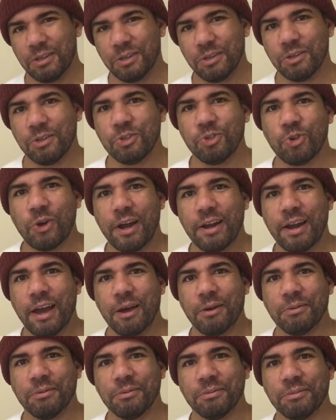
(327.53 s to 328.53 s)
Try it
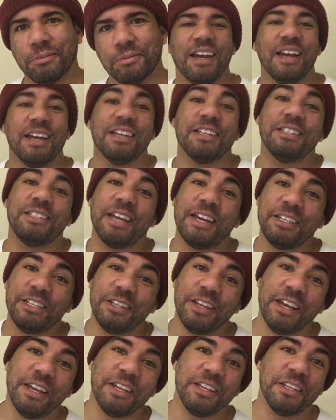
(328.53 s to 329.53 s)
out. Stay to the
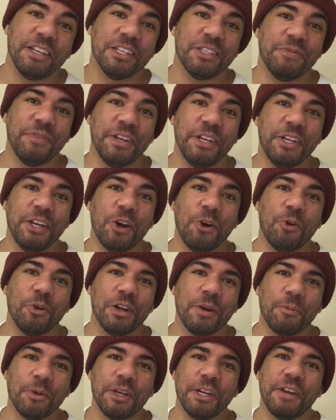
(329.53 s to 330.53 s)
end of this video, and I'm
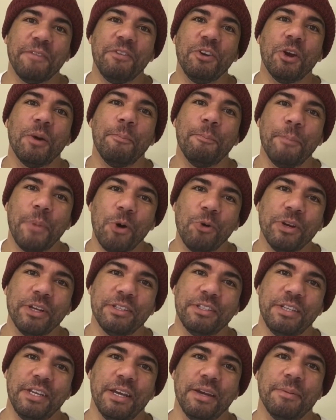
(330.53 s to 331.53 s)
going to give you a bonus
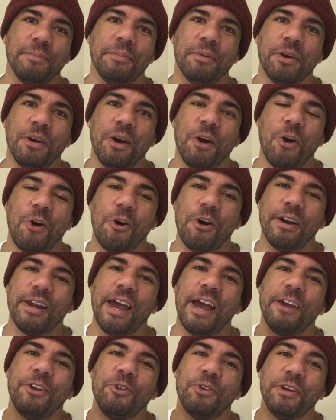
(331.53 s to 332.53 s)
tip on how
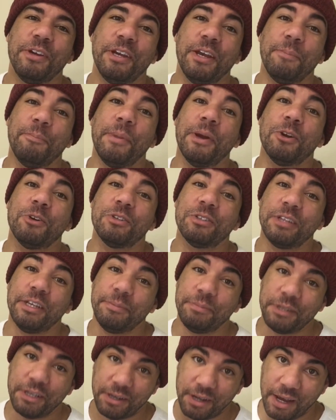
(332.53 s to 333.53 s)
you can get better sleep
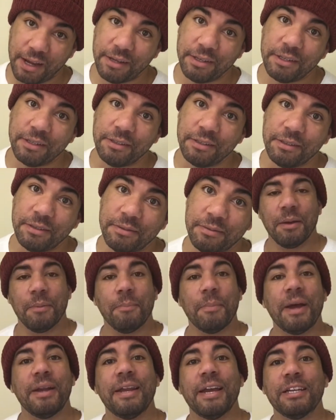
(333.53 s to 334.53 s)
tonight. My
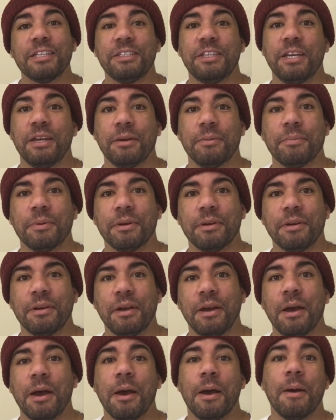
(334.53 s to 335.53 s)
next tip
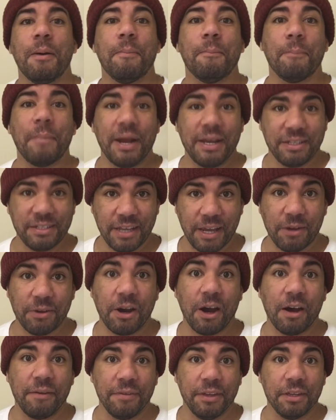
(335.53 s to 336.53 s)
might sound
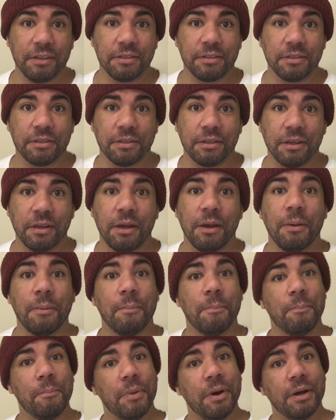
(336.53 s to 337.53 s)
obvious,
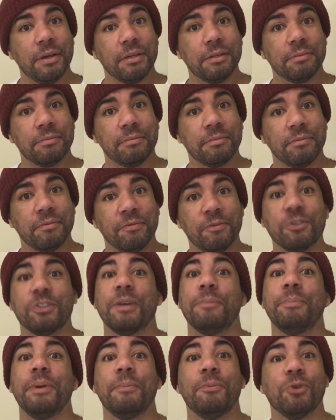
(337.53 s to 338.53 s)
but for some
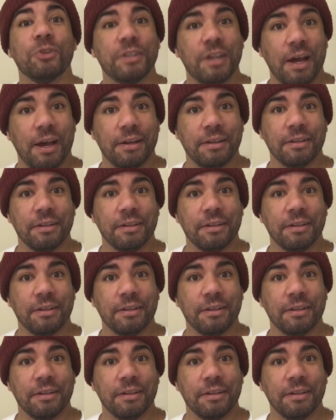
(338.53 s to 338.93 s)
people it's not.